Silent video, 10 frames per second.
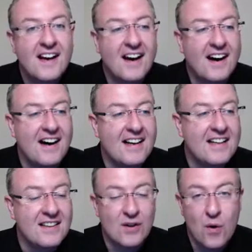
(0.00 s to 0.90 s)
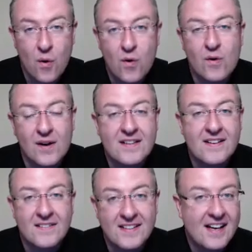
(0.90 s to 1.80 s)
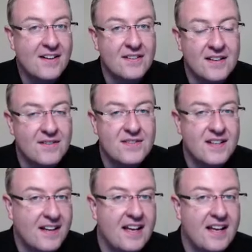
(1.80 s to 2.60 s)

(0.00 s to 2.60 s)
uh, in the core right downtown that have said,